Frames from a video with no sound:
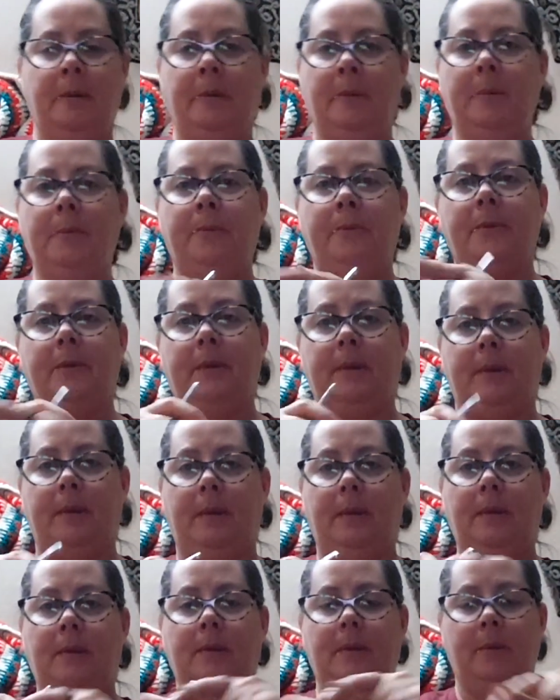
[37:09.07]

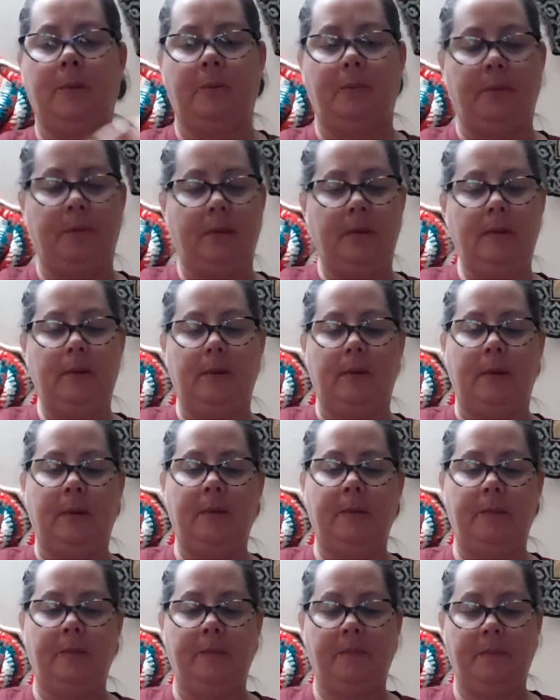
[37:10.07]
Hopefully
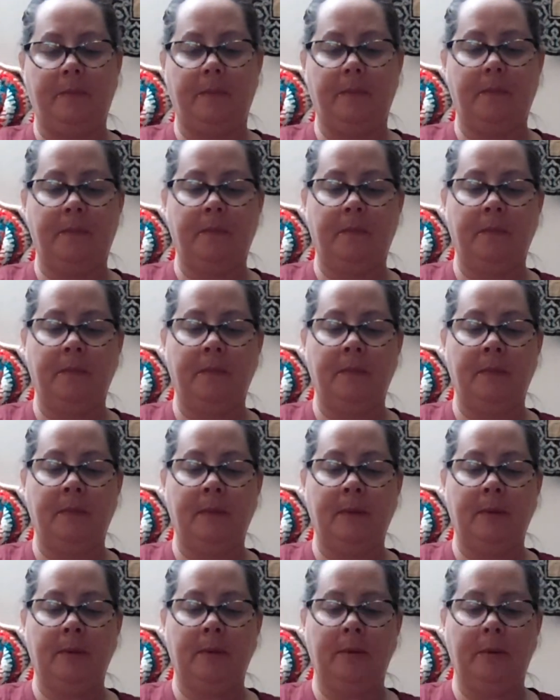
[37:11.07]
not.
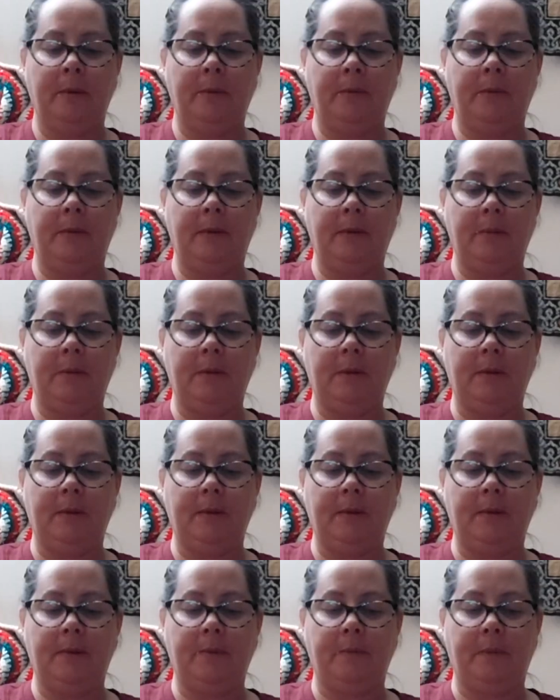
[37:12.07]
Hopefully I'm in a
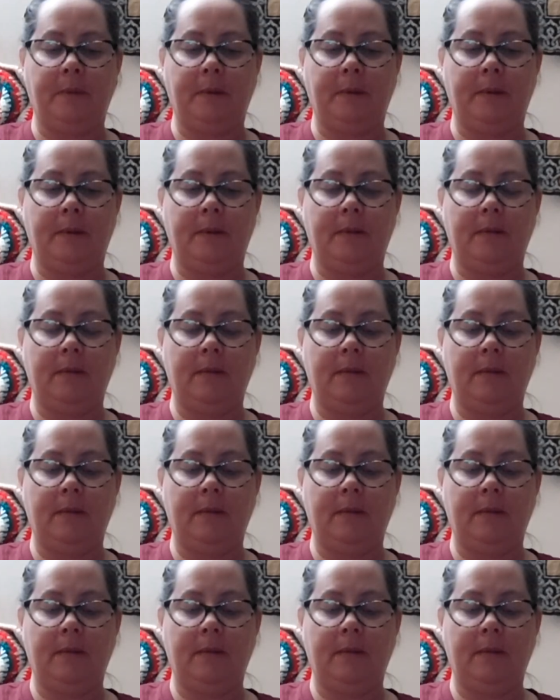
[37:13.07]
good spot.